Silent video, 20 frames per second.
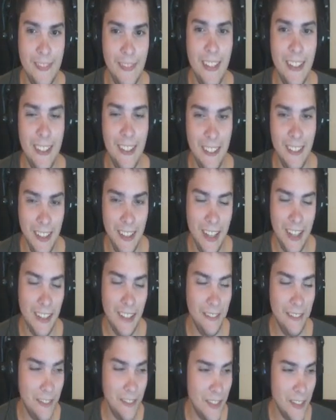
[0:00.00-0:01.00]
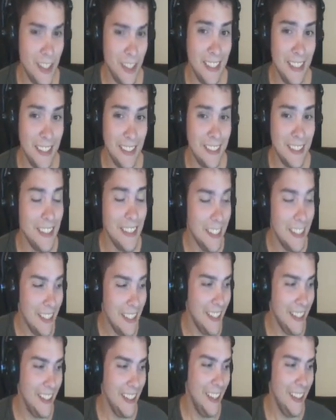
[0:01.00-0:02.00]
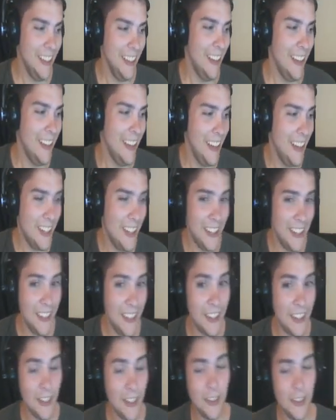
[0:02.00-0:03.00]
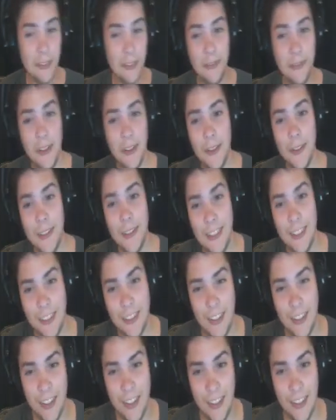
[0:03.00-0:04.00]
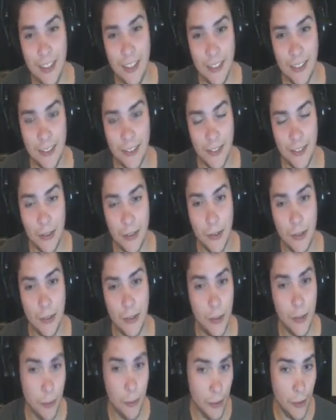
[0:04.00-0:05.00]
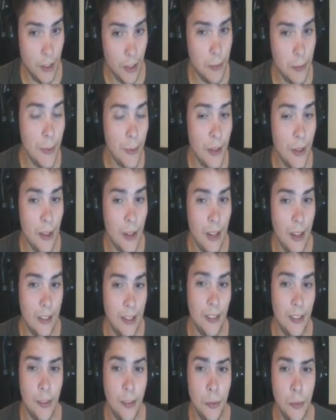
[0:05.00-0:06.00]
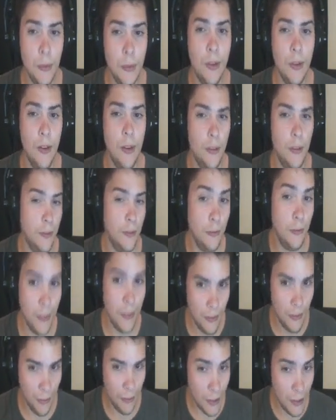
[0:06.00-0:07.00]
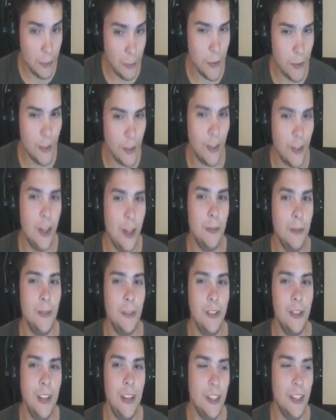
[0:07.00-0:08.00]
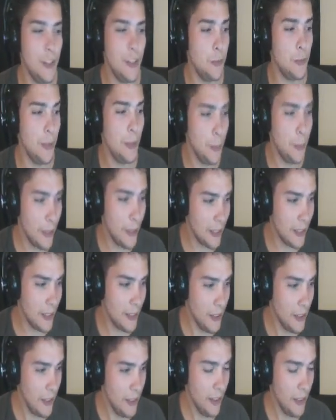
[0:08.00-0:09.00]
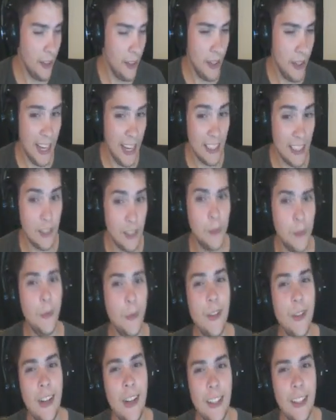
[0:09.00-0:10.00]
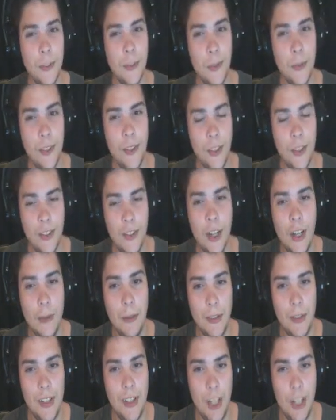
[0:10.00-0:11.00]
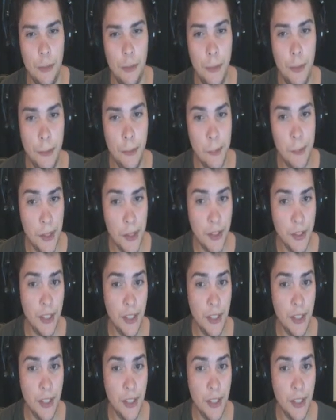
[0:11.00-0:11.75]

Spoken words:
Yeah, right. You can also follow us on Facebook at facebook.com/WoWweekly, at Twitter at twitter.com/bbmezzy,